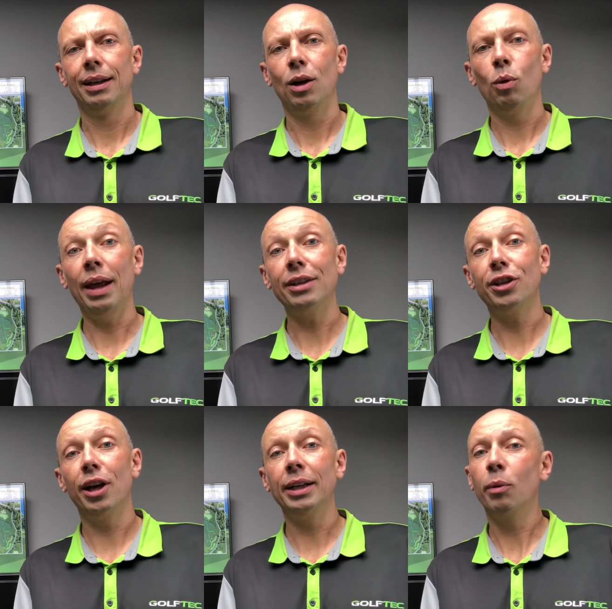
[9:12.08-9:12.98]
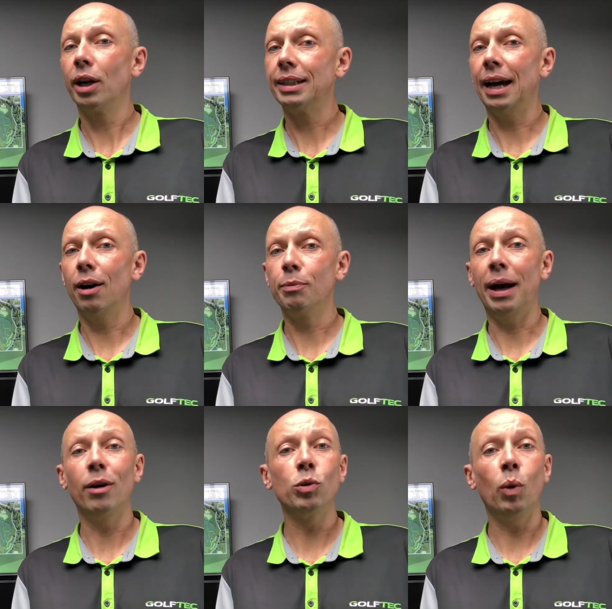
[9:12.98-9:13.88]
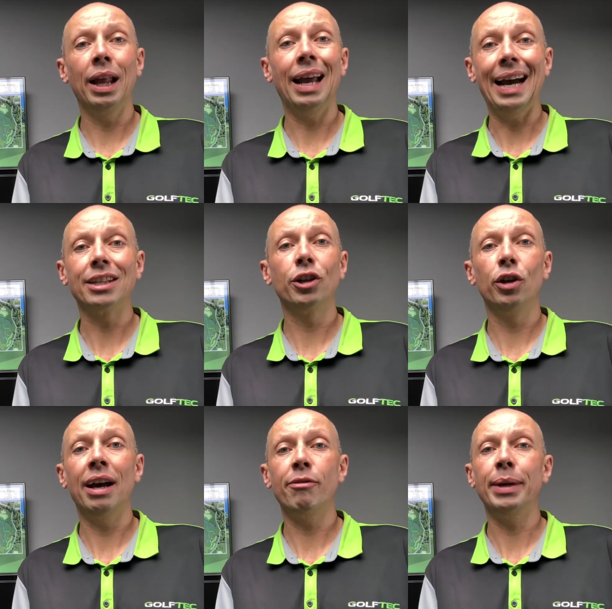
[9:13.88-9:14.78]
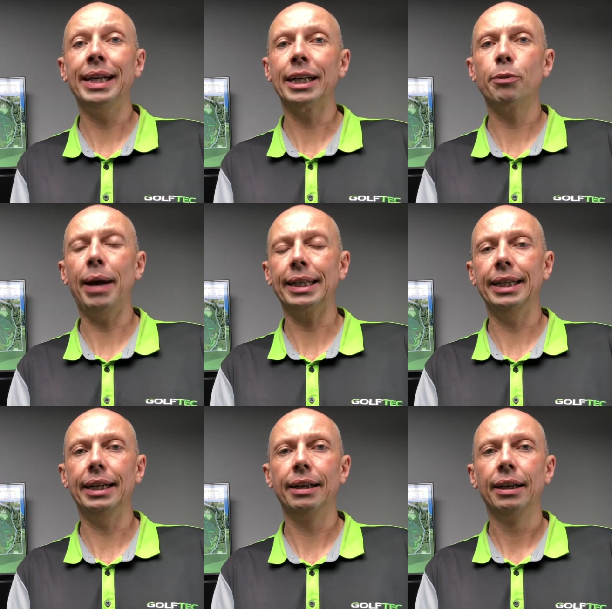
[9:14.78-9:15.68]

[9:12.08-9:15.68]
Well, that certainly worked out about as well as could have been expected.